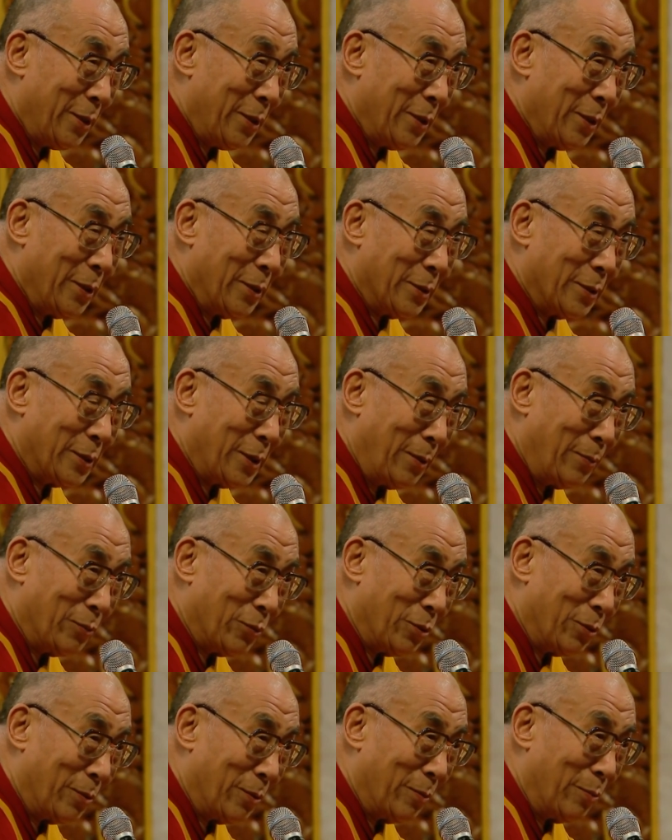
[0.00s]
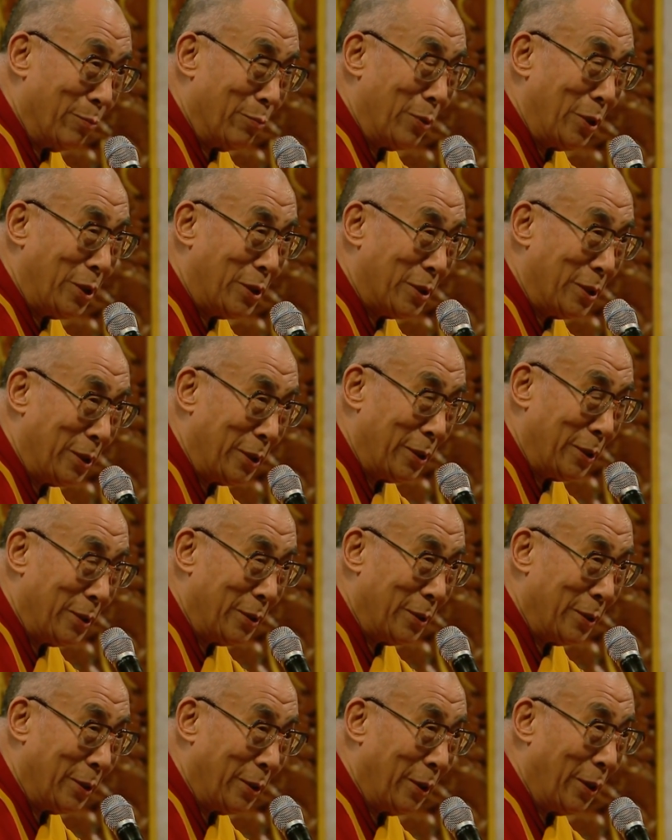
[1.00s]
and some sort of meeting
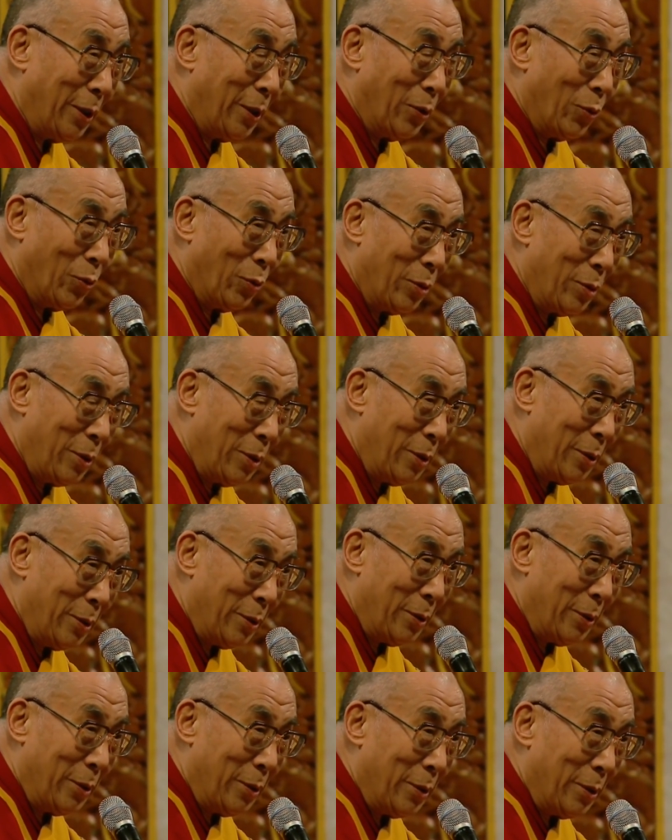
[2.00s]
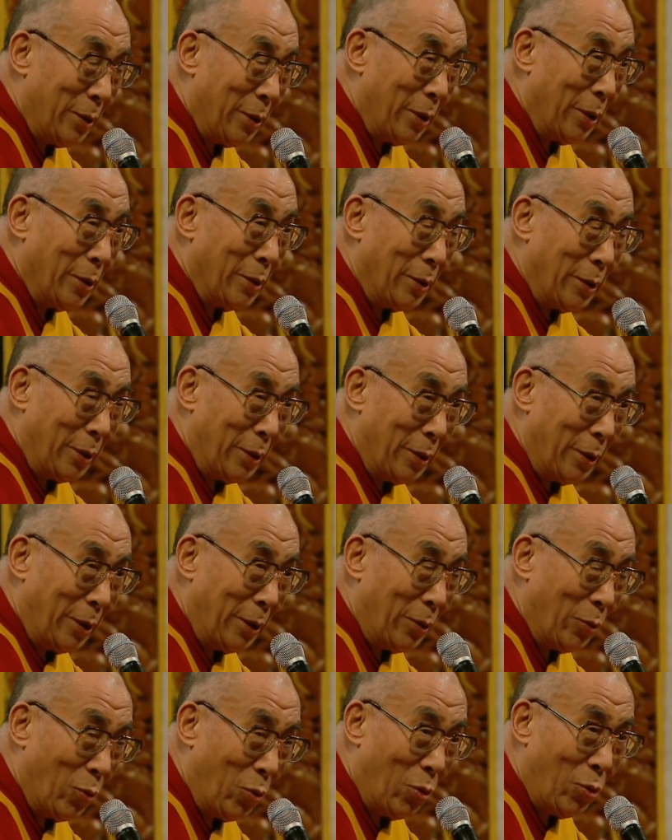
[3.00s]

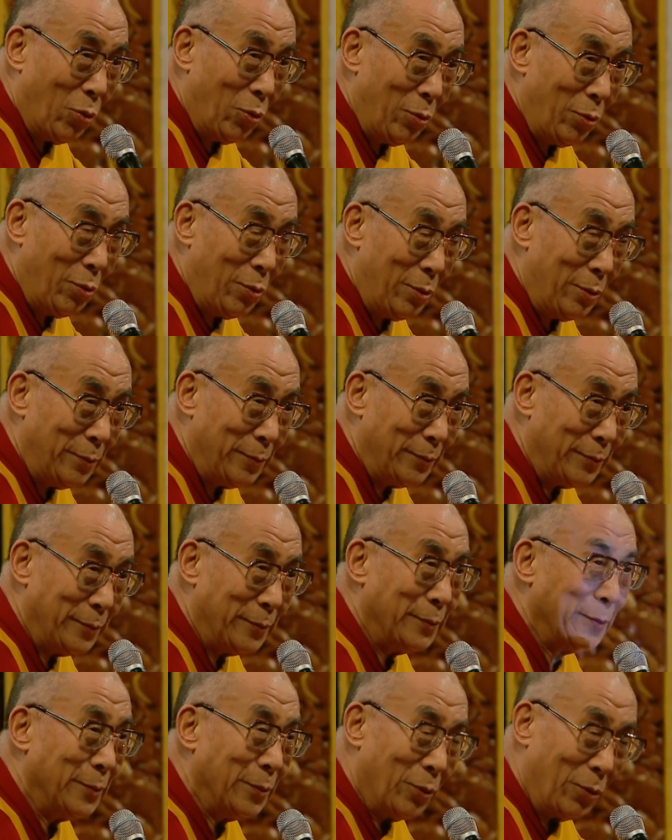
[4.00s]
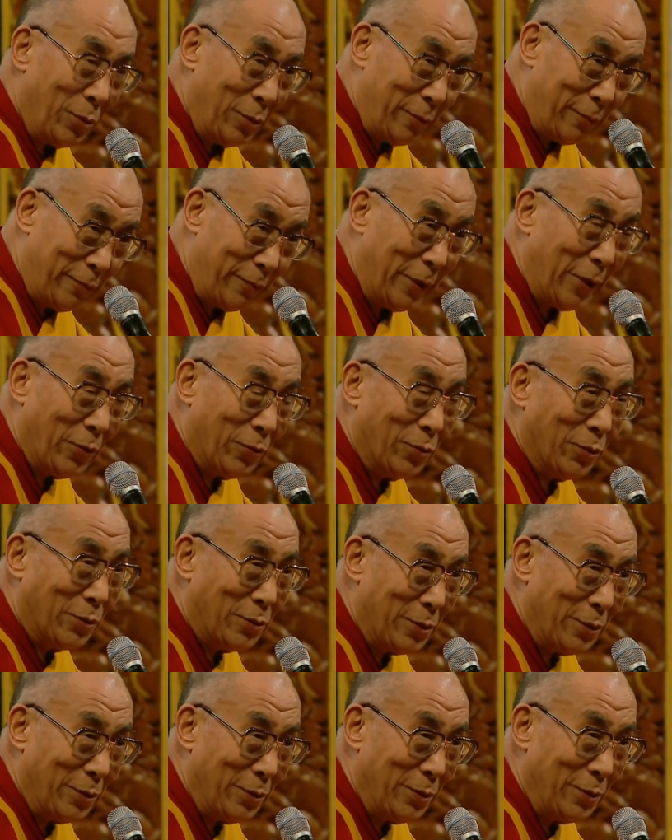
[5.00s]
in hall, very
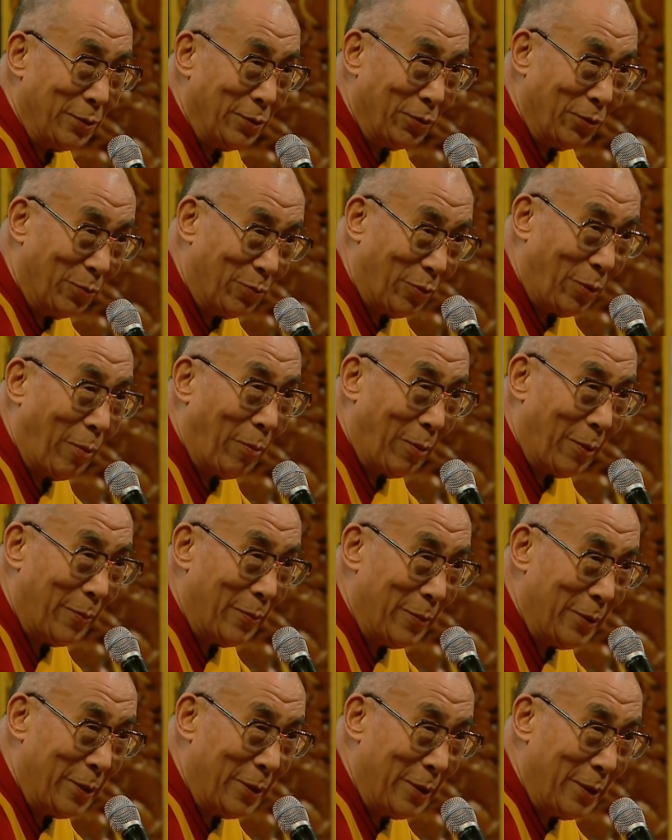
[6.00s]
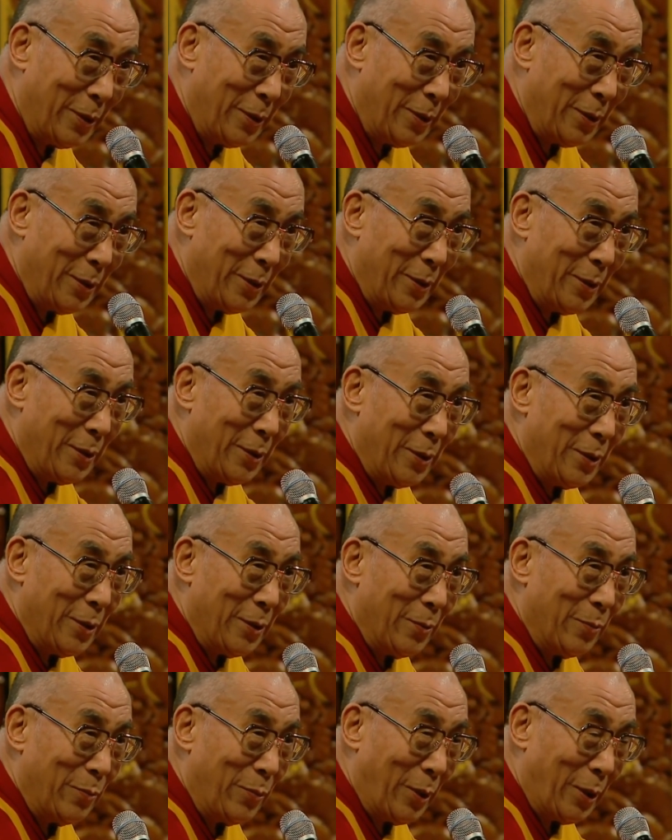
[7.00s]
good, no problem.
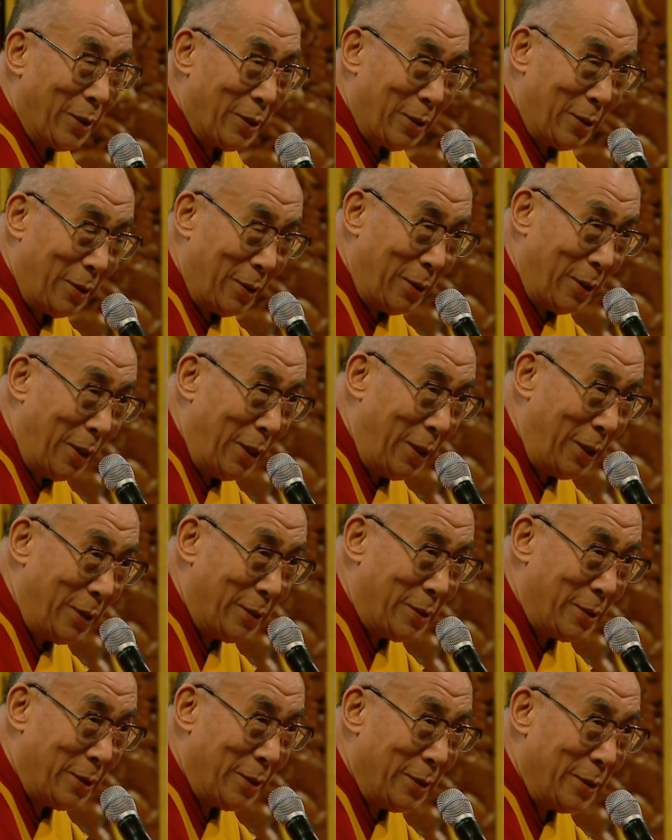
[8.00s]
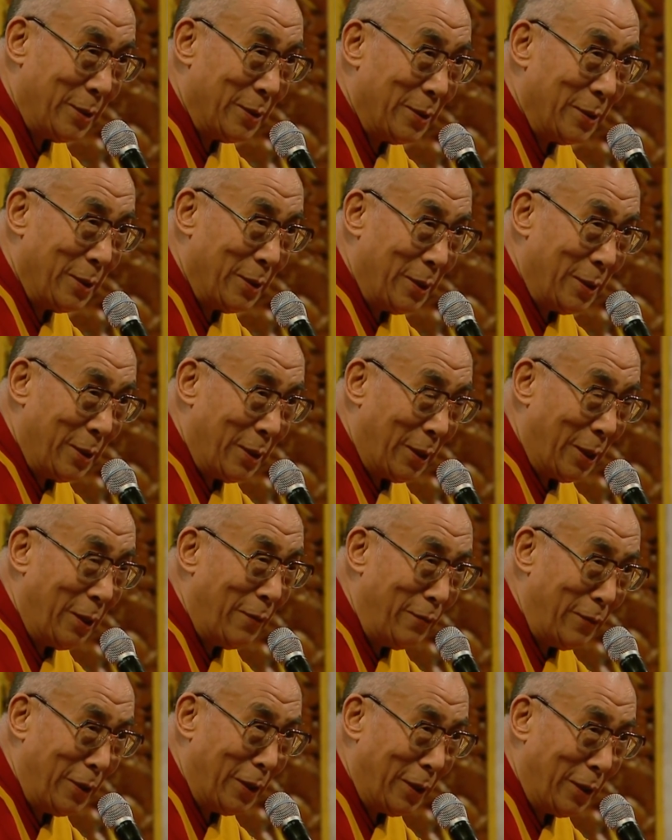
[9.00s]
But late
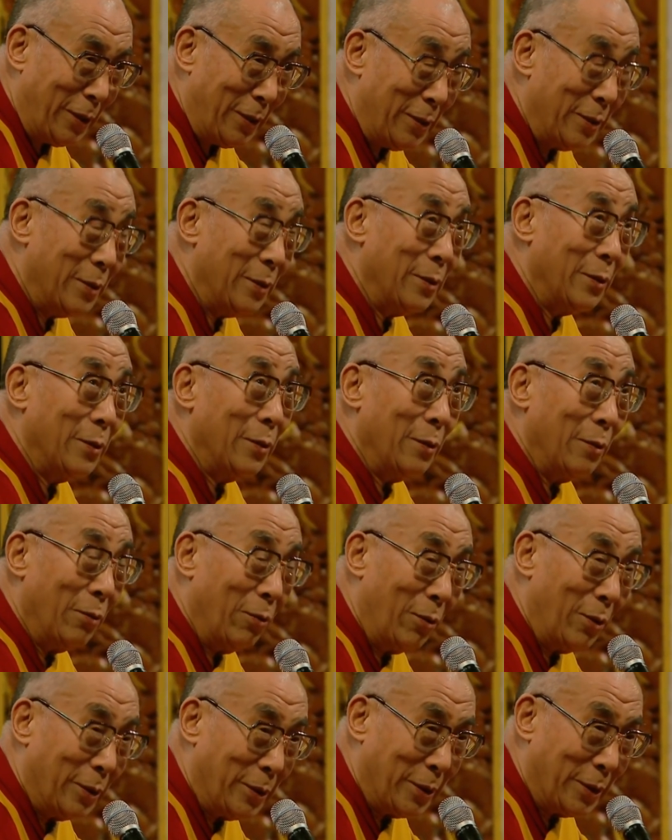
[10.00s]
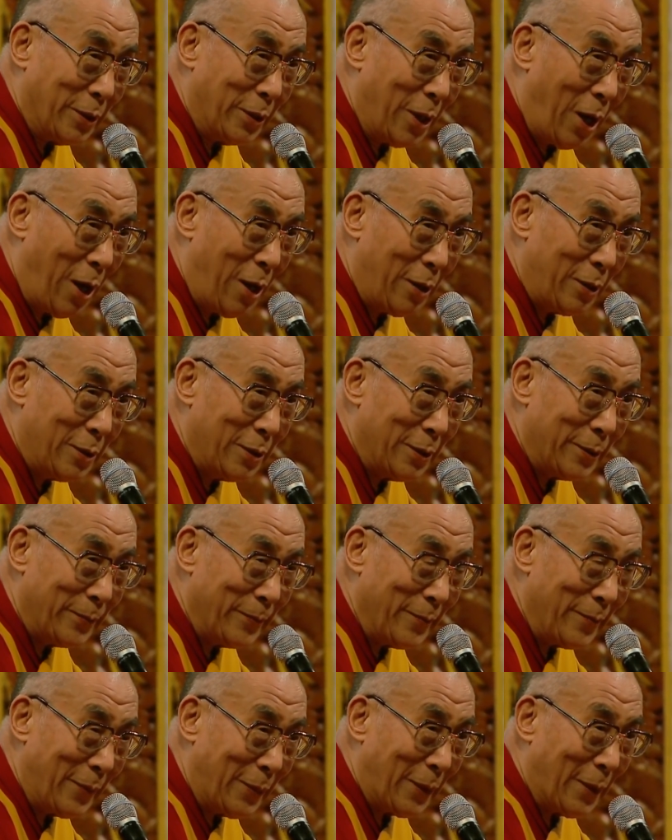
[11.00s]
evening, already dark,
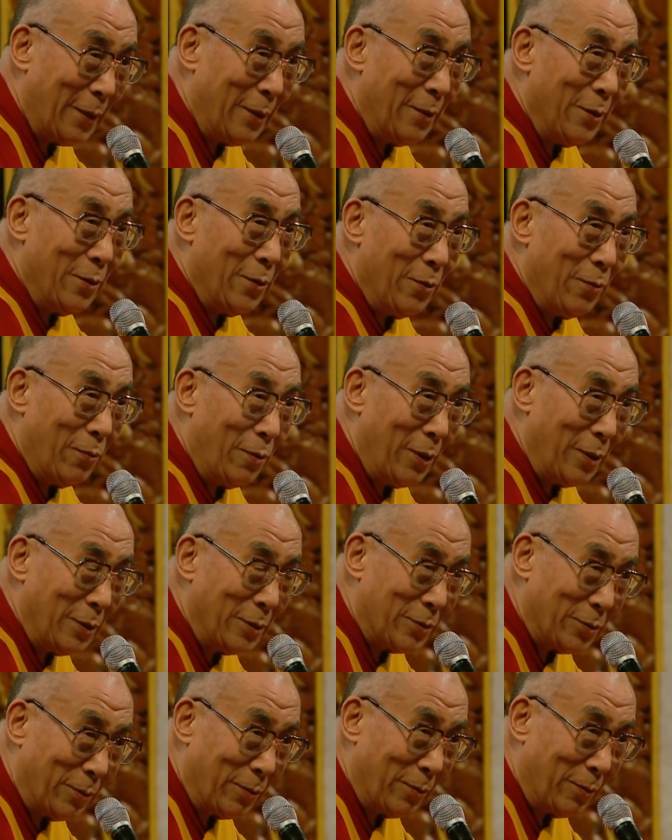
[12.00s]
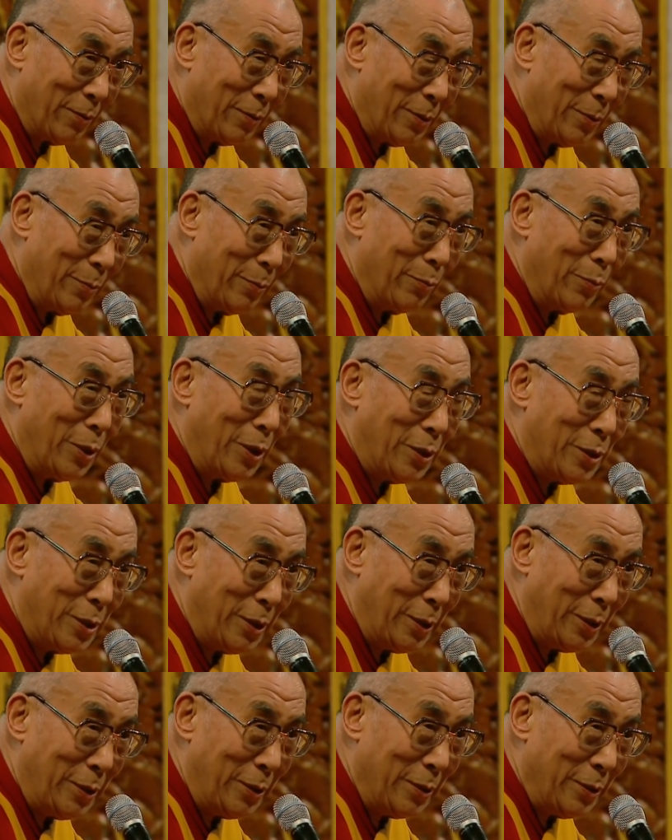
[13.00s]
one sort of
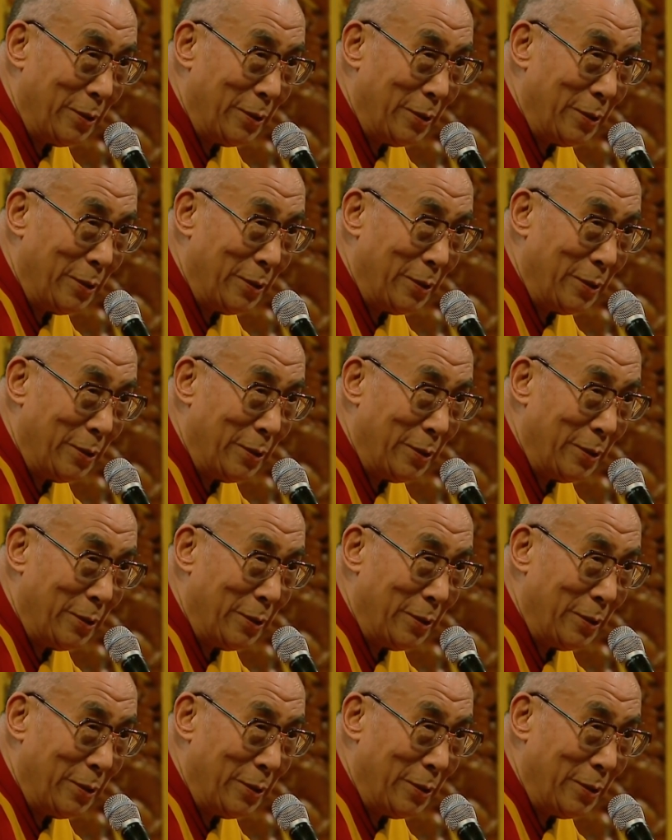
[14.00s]
meeting